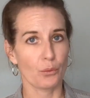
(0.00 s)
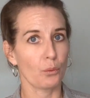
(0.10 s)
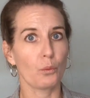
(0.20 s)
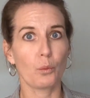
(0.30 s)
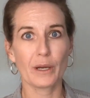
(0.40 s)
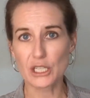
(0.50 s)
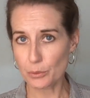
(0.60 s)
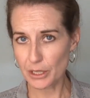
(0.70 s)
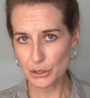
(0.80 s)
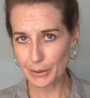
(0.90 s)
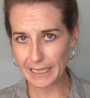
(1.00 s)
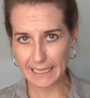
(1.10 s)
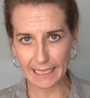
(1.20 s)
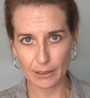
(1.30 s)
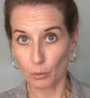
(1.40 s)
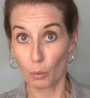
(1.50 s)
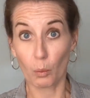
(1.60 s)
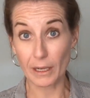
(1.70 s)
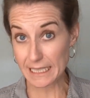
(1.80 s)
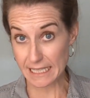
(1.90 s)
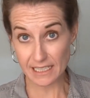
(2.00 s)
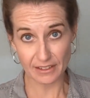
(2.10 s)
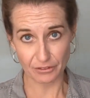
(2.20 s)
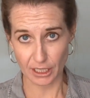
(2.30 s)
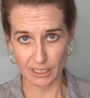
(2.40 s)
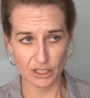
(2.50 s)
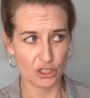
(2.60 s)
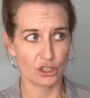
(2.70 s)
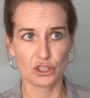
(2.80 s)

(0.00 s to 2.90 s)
Which one do I need? What's the difference?